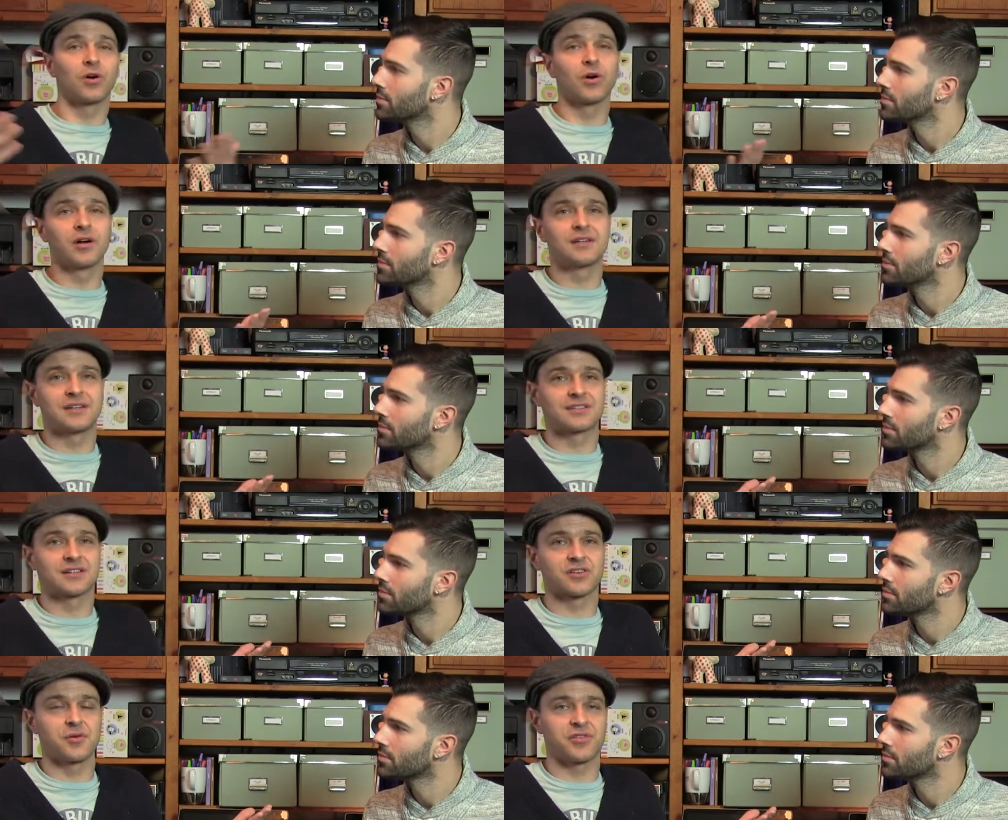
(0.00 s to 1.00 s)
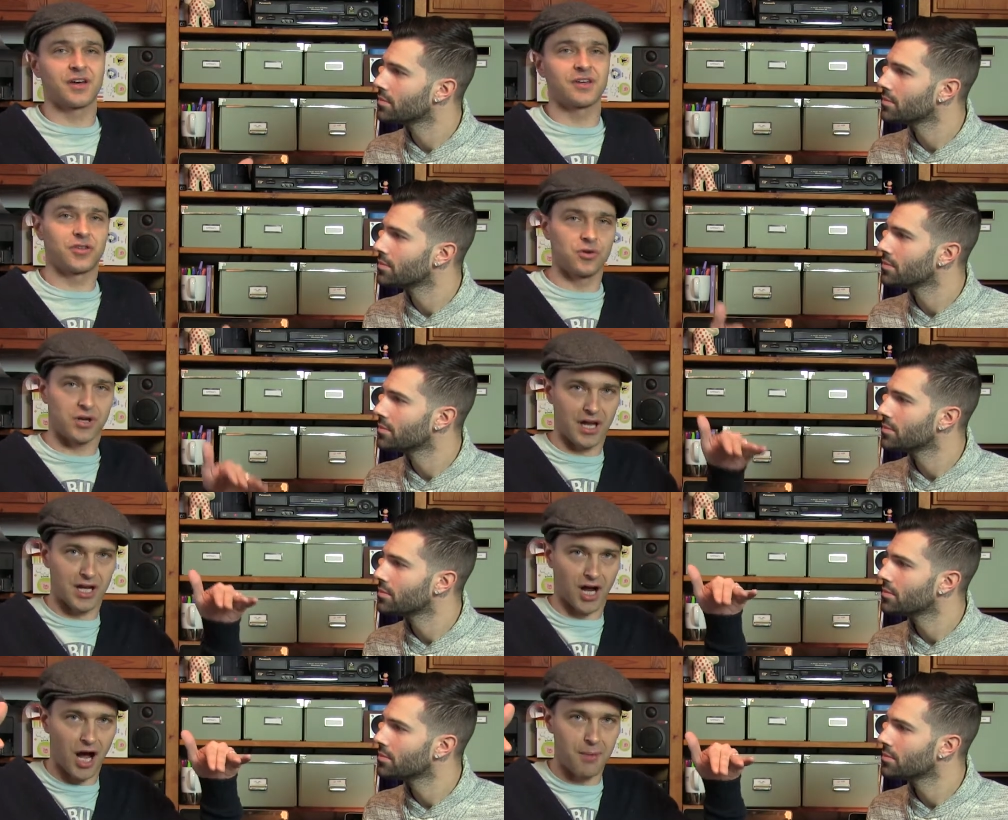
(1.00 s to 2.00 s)
Speaker 1: or disagree with us, you
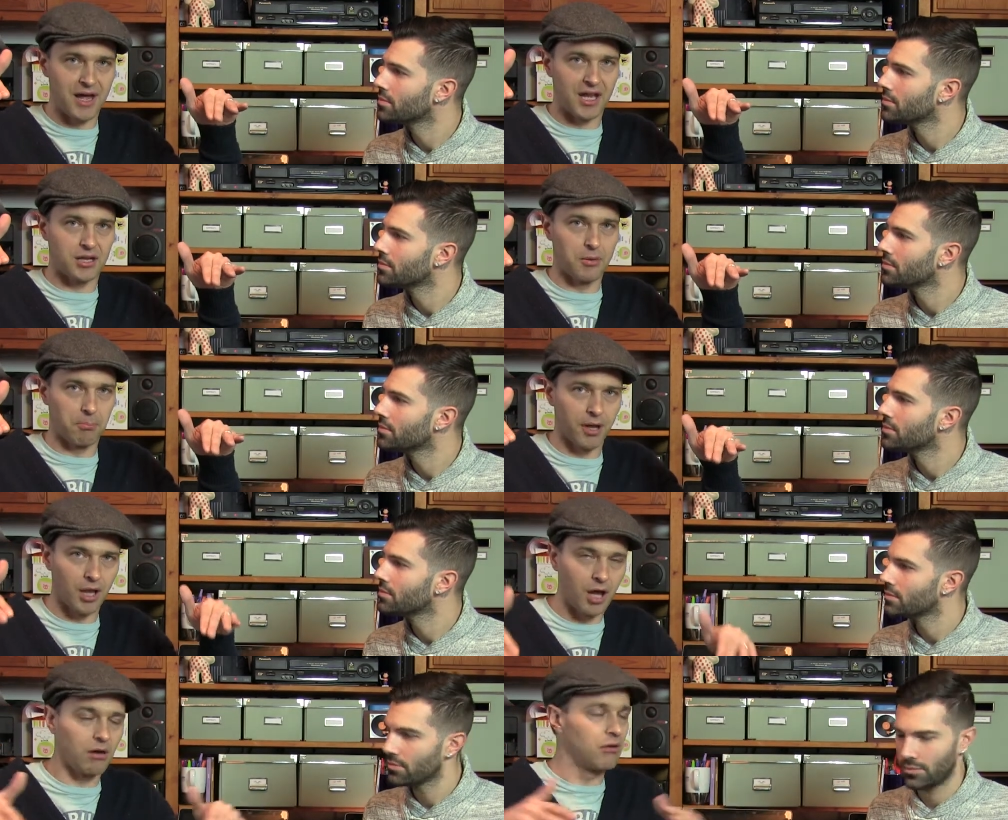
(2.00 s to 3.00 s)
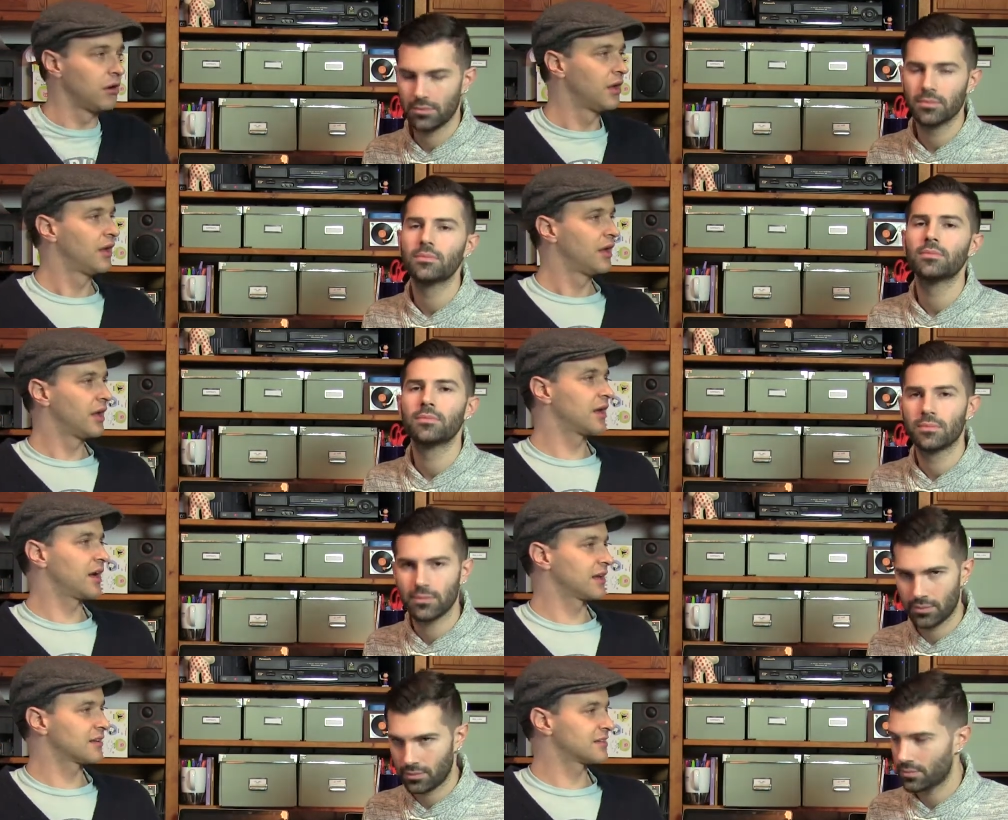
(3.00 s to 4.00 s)
can comment below. And
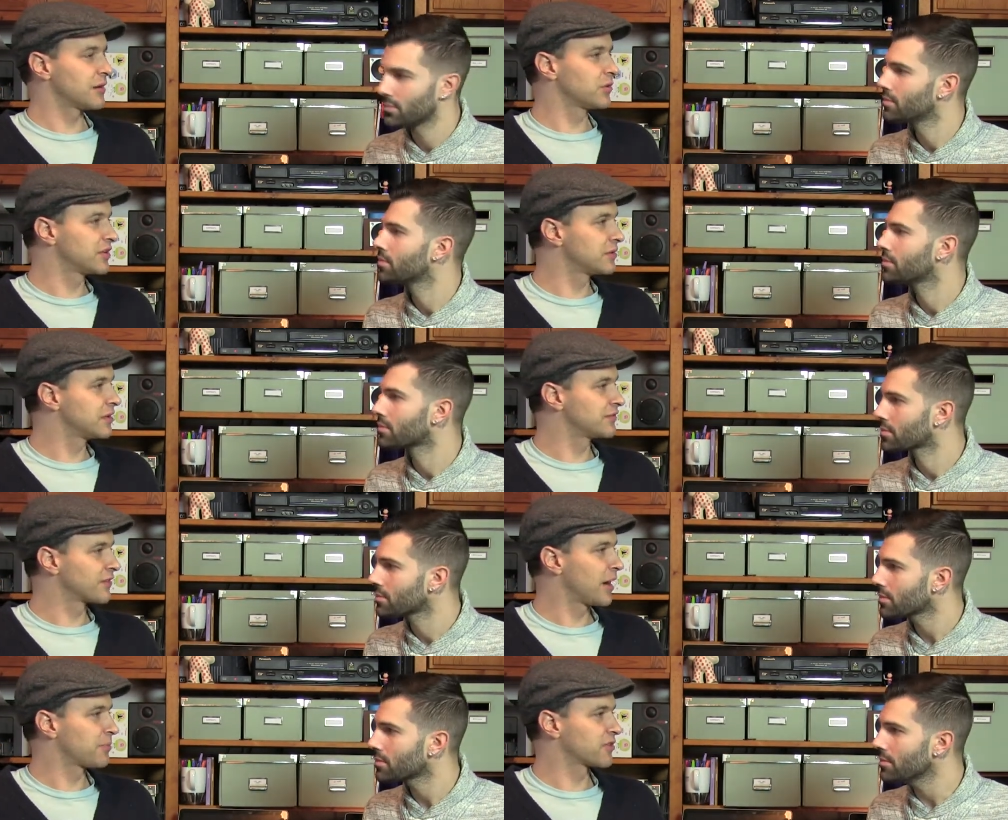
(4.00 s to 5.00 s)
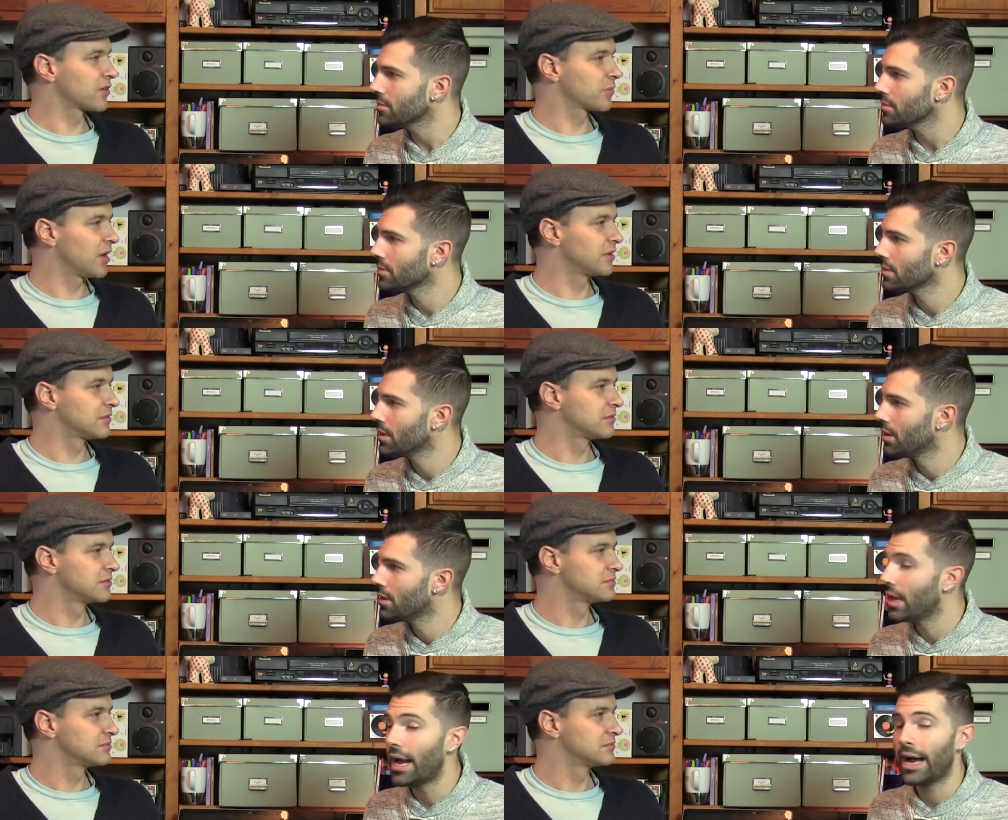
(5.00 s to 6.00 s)
I guess that will do it for episode one.
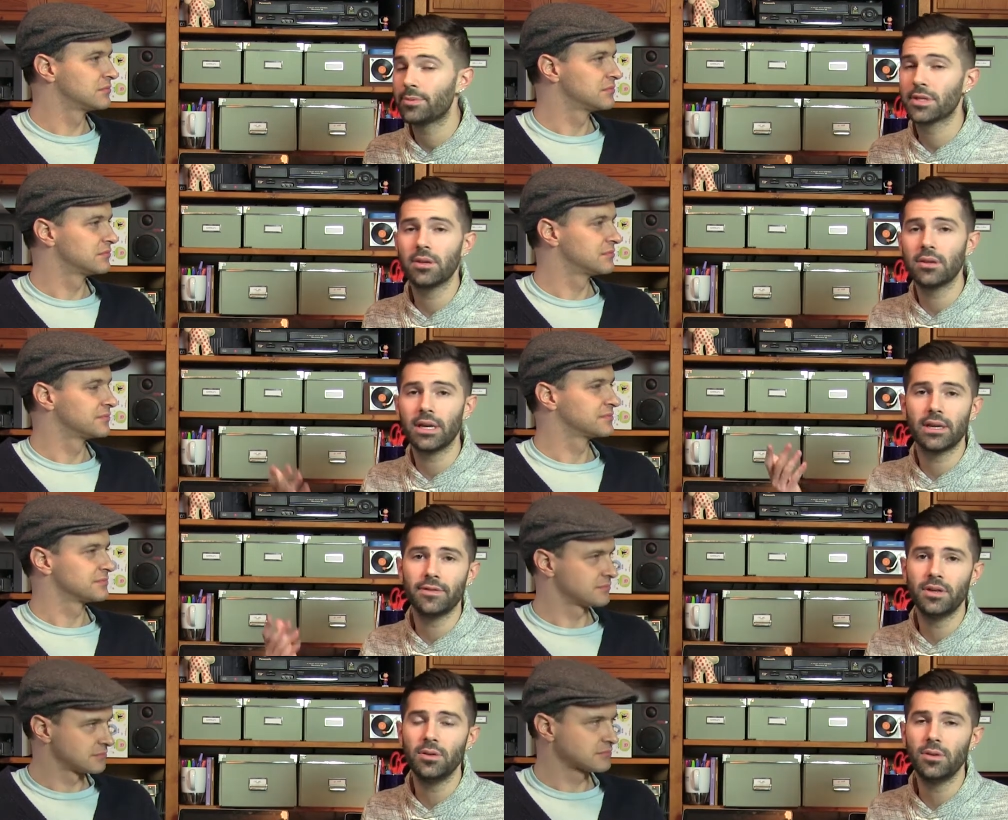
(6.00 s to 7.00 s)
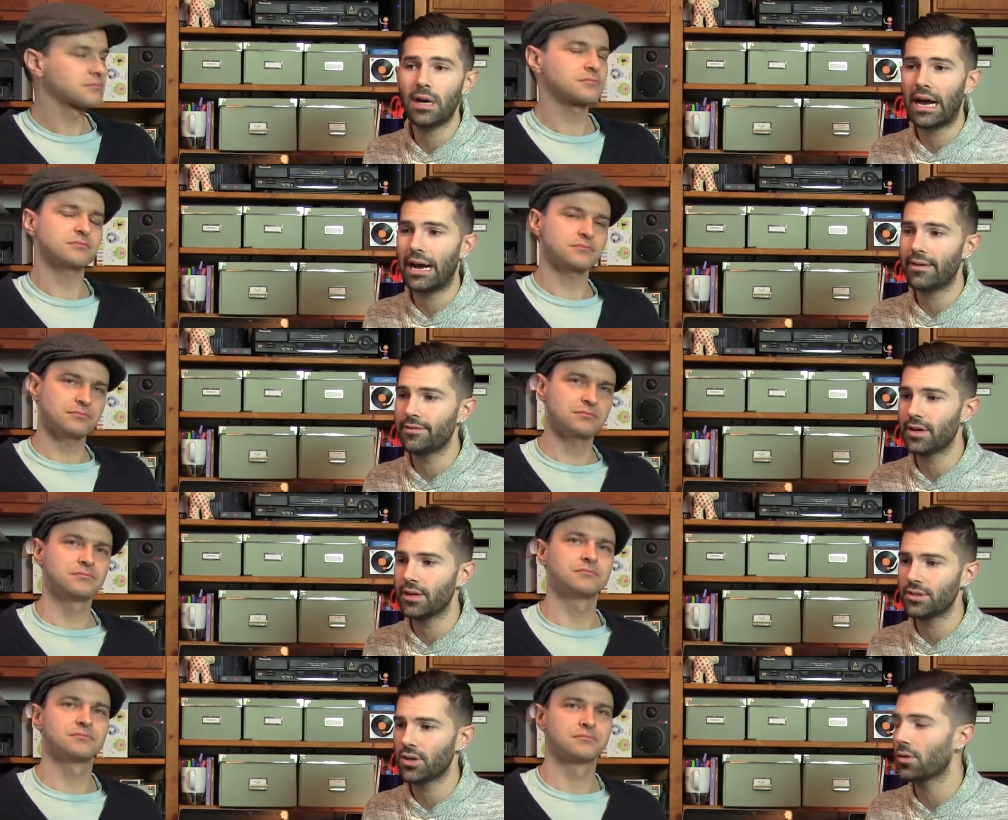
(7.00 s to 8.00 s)
Speaker 2: Yeah, absolutely. And if you have
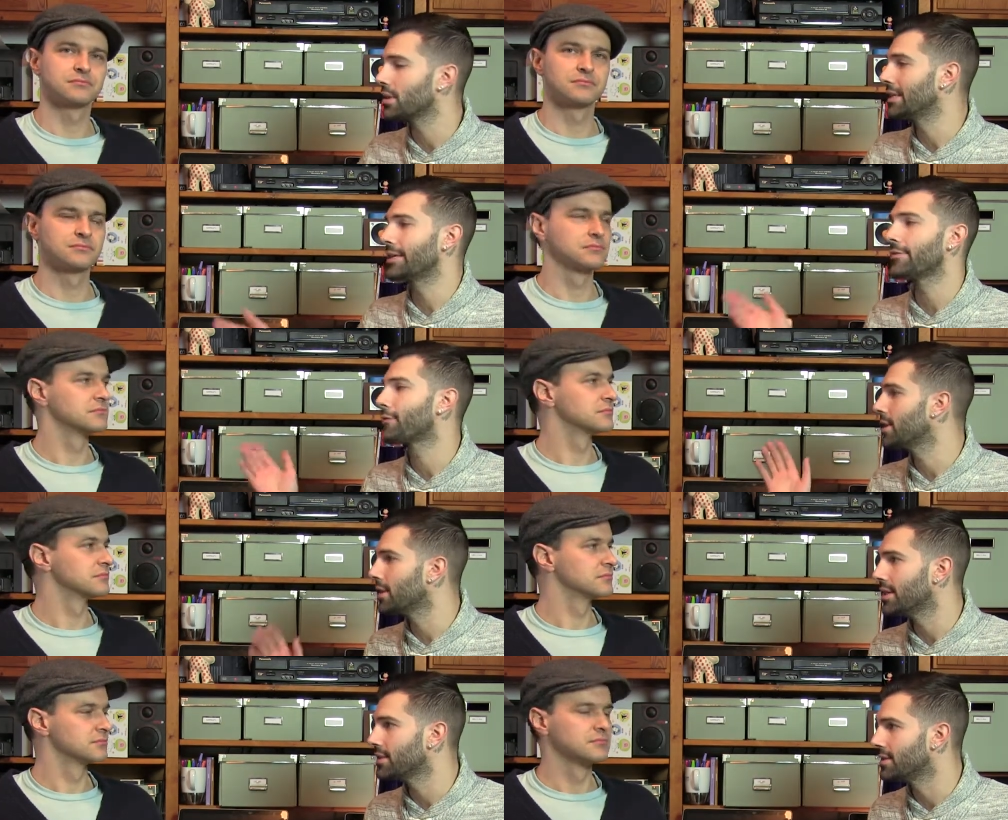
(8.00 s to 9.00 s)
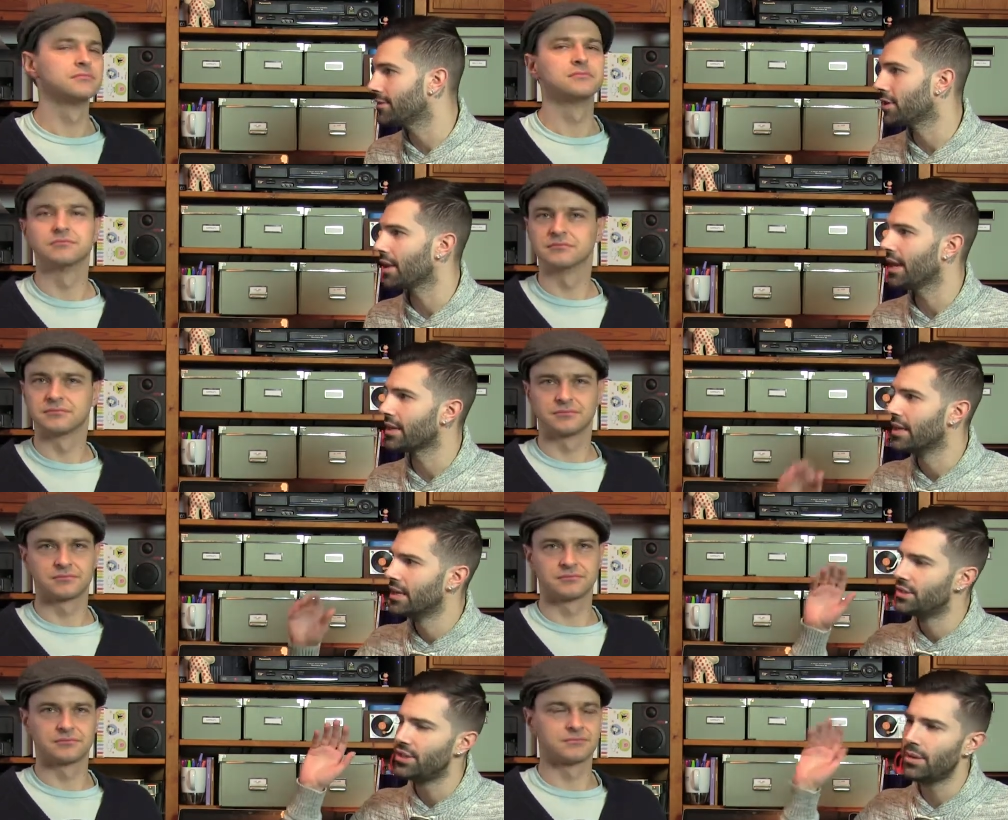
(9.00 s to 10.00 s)
a totally different list, if you're like,
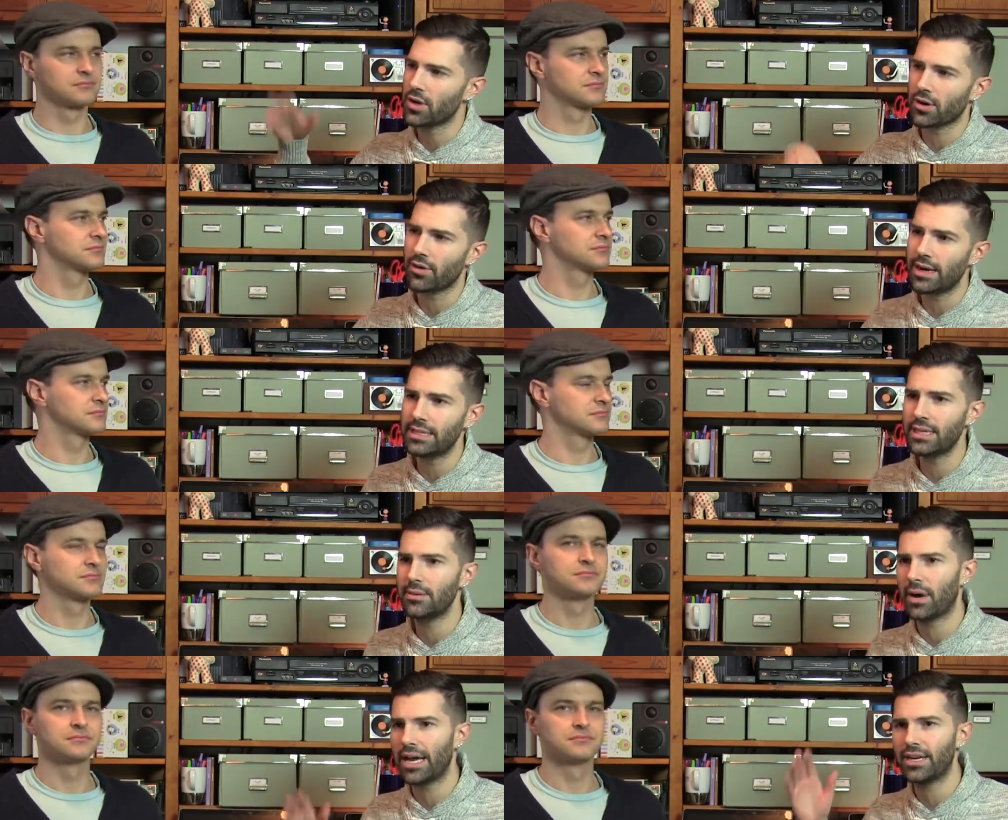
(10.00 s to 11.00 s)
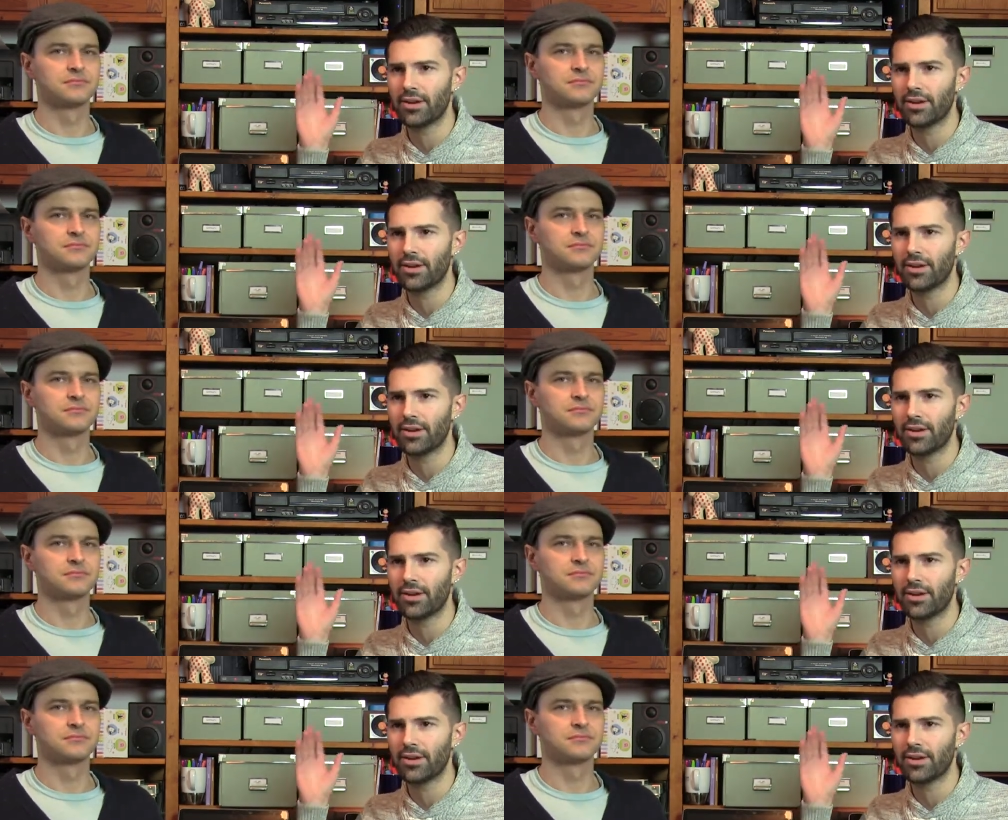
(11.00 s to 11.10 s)
Jim, you're crazy, Mike,